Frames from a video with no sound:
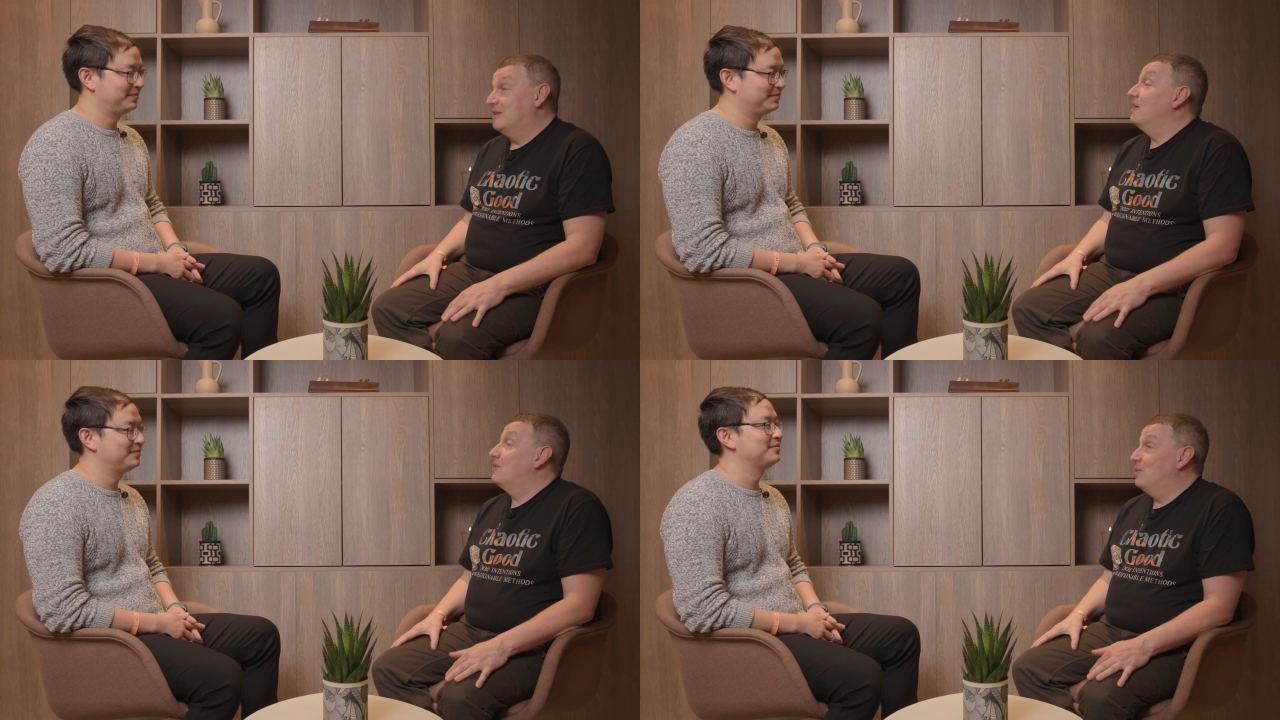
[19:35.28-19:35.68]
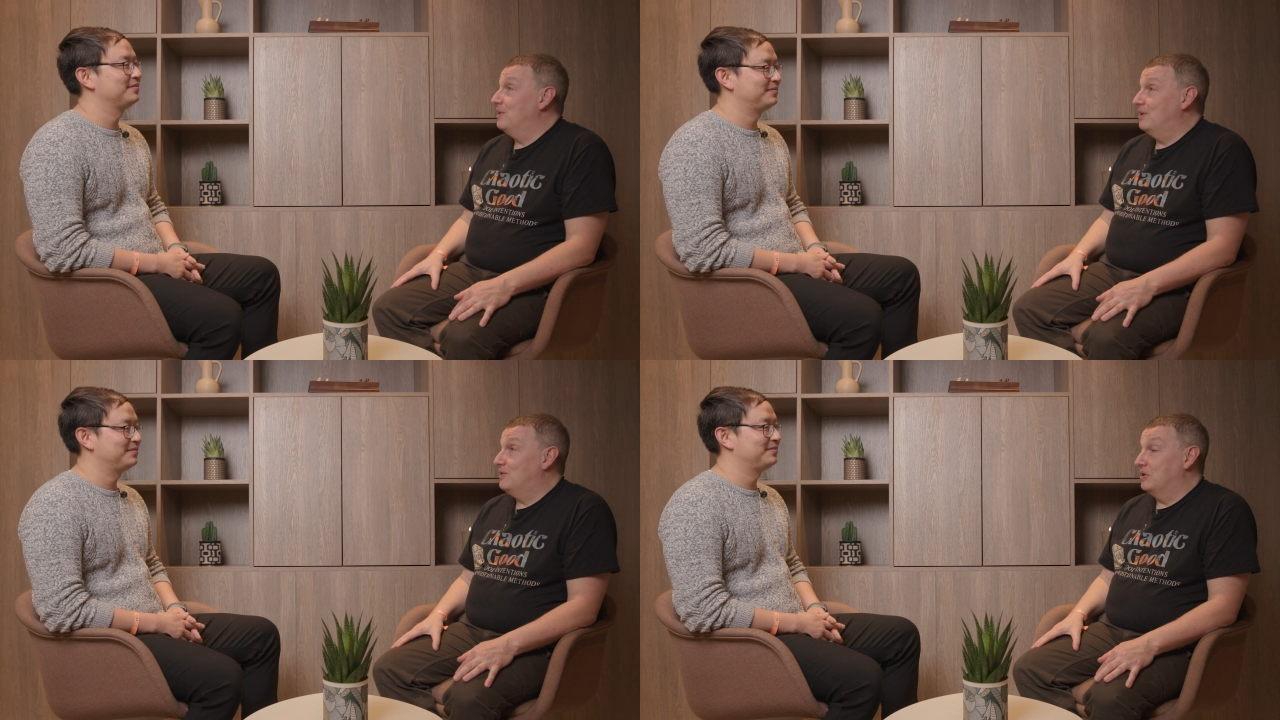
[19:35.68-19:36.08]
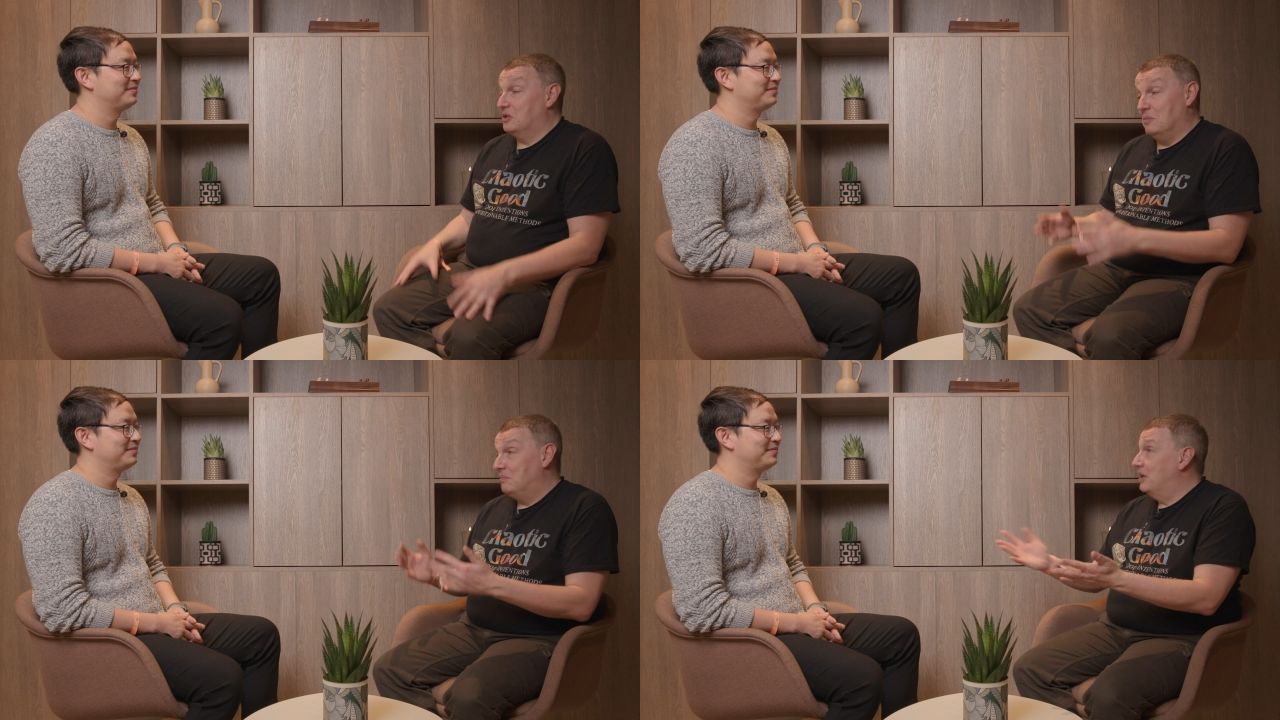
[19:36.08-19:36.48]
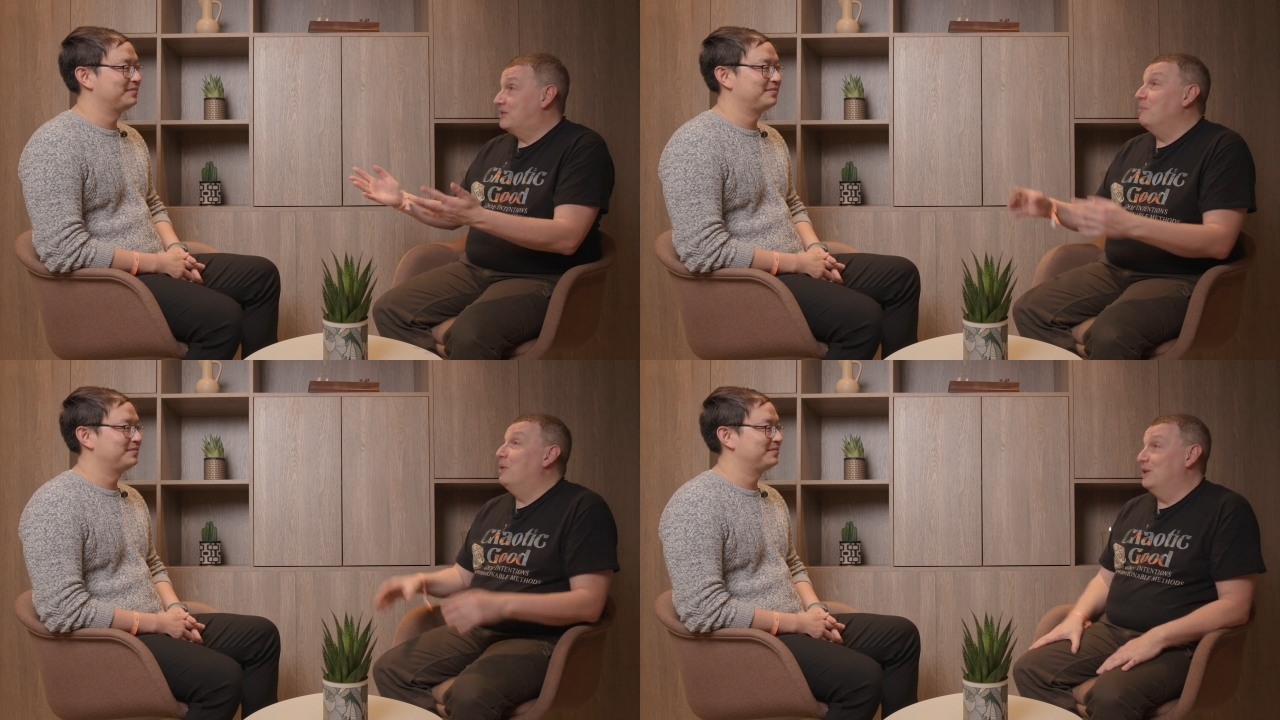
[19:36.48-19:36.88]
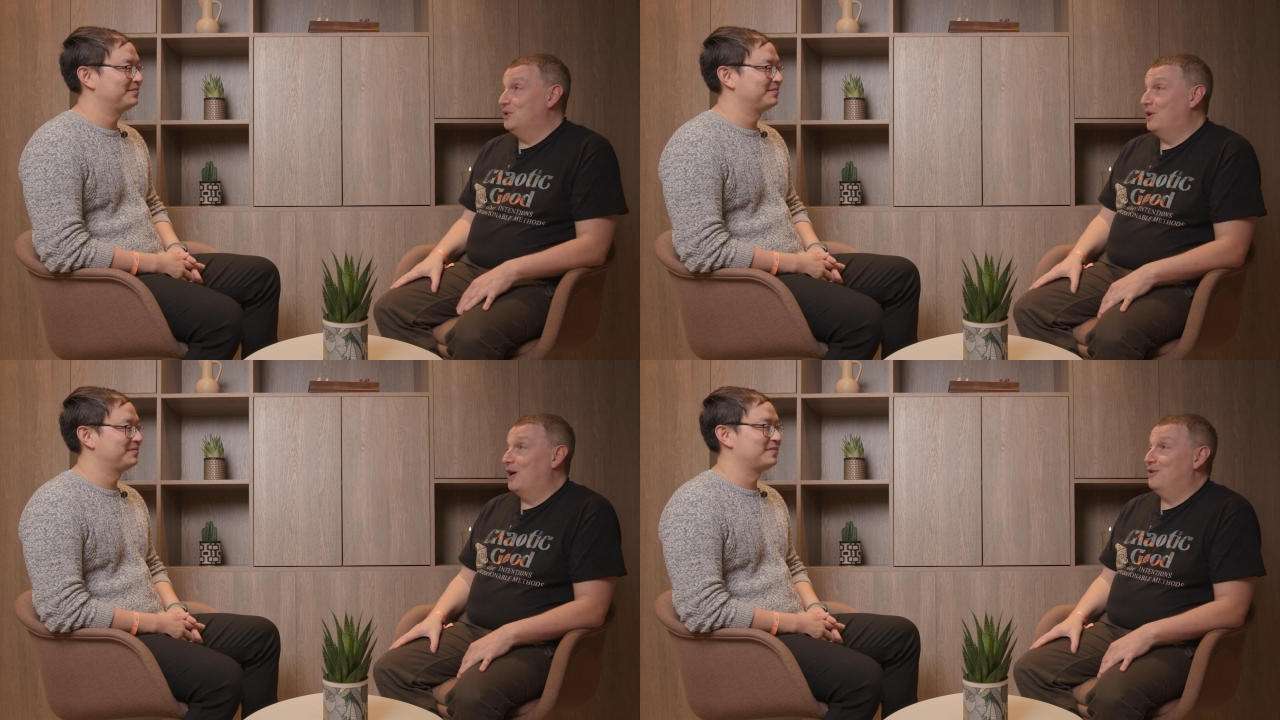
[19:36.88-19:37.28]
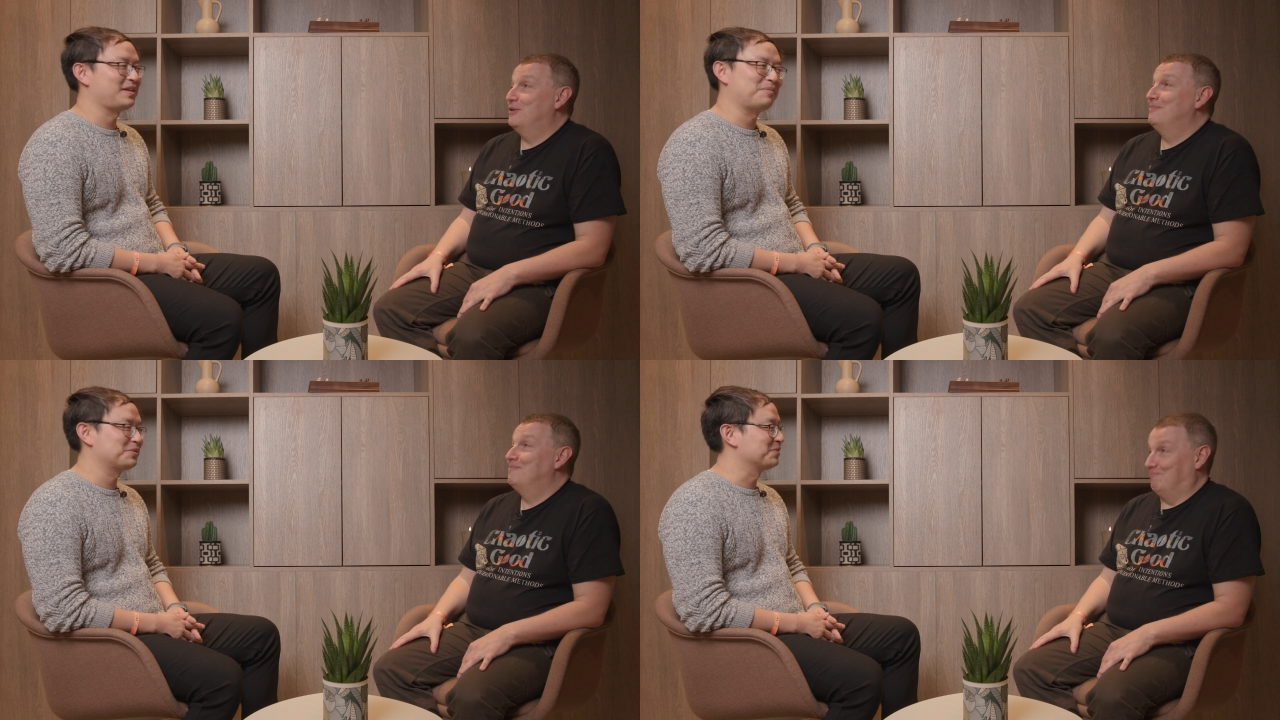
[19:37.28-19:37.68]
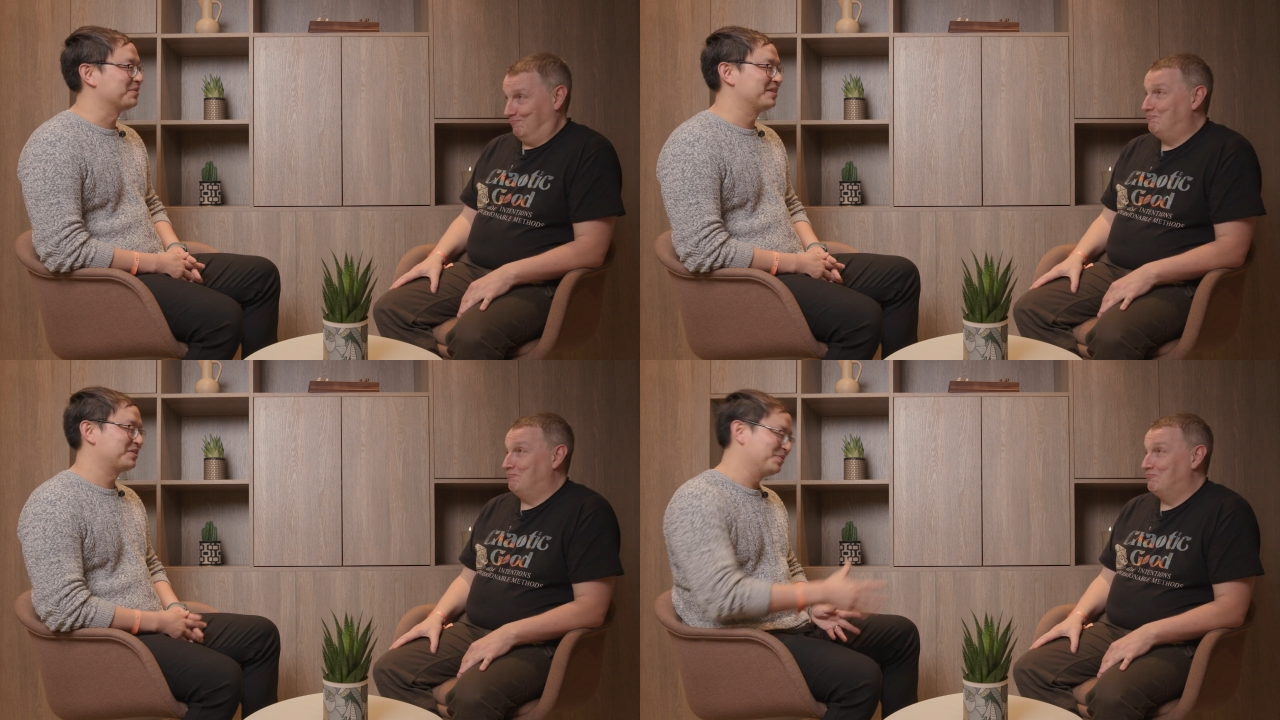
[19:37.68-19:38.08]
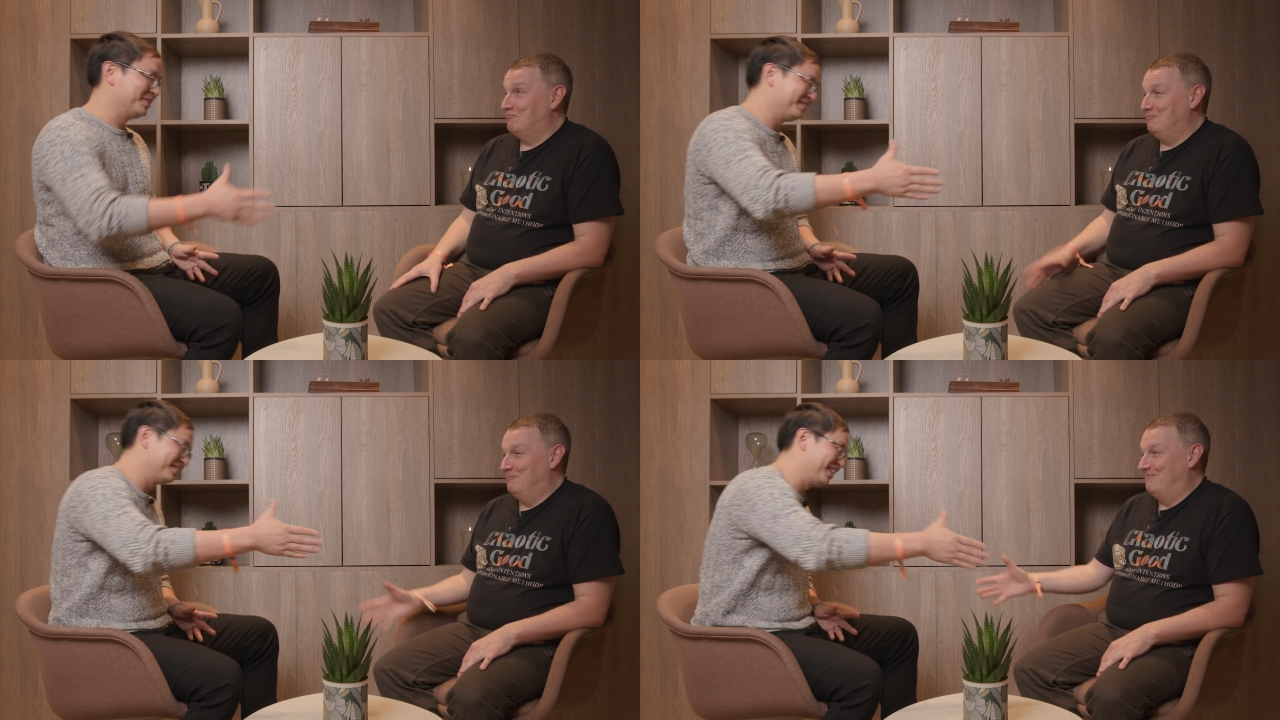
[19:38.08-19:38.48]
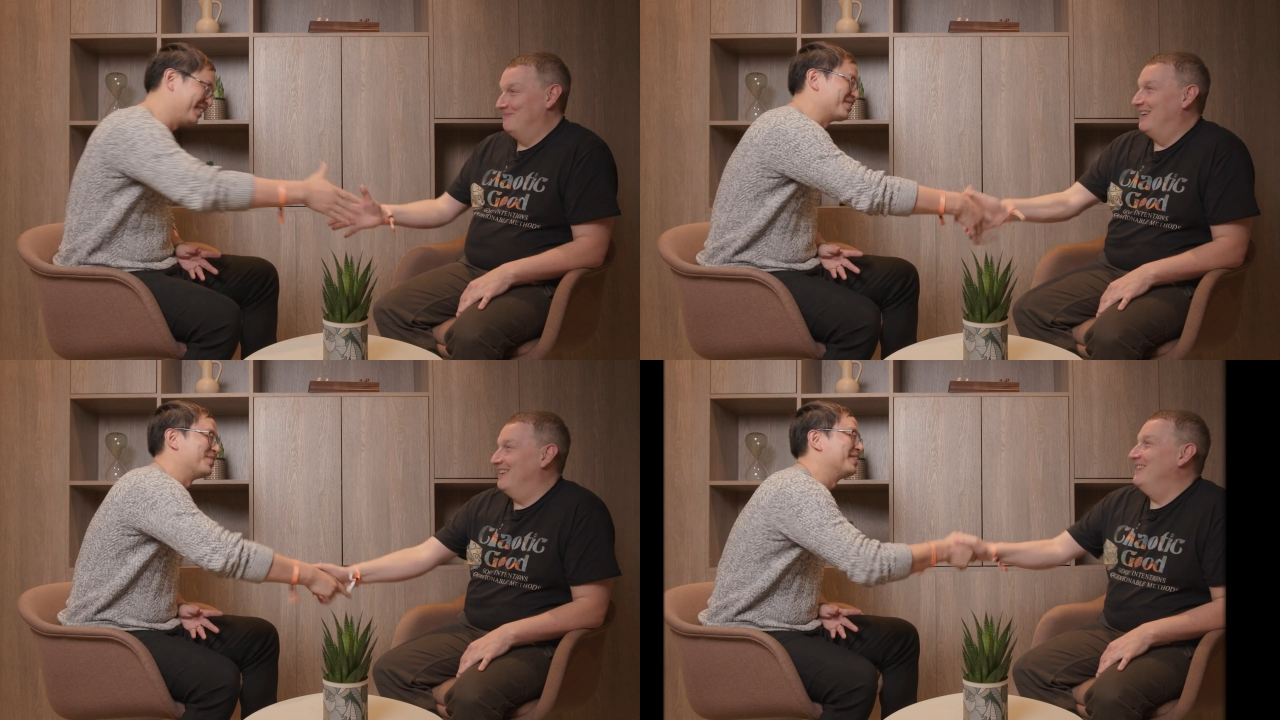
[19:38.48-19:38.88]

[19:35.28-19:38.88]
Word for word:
Speaker 1: etc., etc. So let's keep building together. Absolutely. Let's do it. Thanks a